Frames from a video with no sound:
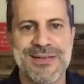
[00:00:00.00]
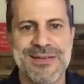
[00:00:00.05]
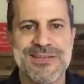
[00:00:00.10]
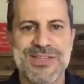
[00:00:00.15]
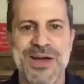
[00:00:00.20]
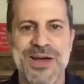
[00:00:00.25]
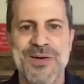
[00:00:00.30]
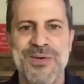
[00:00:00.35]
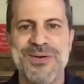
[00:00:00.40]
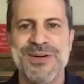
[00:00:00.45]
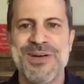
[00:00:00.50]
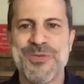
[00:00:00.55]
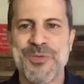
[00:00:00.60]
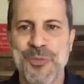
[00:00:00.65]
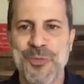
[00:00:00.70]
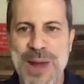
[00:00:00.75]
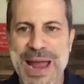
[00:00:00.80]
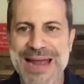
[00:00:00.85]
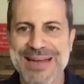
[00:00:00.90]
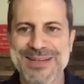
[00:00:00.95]
So,
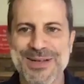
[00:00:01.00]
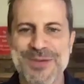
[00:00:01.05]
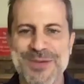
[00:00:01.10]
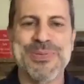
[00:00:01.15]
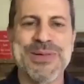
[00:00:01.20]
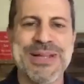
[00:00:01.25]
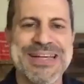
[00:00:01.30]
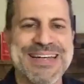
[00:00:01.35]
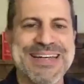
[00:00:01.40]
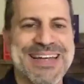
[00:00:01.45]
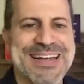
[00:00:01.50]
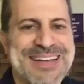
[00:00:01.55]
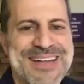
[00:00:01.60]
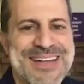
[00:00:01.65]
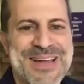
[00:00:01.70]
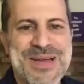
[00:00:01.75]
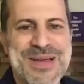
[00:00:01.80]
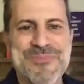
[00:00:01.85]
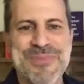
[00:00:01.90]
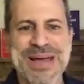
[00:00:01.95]
rant completed,
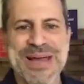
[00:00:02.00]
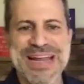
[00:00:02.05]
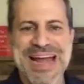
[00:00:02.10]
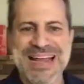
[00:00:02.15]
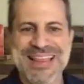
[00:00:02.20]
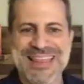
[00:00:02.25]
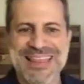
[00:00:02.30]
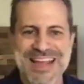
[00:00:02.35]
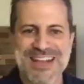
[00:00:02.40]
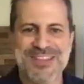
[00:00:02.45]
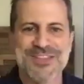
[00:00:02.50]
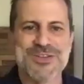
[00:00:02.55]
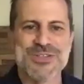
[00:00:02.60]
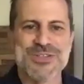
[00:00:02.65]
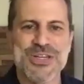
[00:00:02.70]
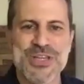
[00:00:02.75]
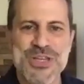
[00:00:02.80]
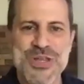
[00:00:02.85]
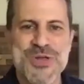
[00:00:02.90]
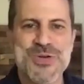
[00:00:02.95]
but I think there's
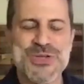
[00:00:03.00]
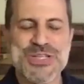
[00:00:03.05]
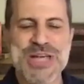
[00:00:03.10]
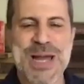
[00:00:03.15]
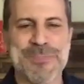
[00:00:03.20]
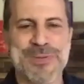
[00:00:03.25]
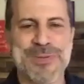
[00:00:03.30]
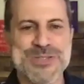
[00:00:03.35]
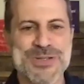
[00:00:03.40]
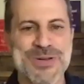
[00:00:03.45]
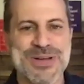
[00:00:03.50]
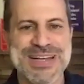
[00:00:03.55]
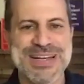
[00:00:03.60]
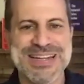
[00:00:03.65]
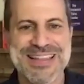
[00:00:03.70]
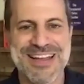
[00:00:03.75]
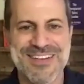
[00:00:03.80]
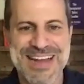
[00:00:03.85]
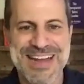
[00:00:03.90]
a huge opportunity there.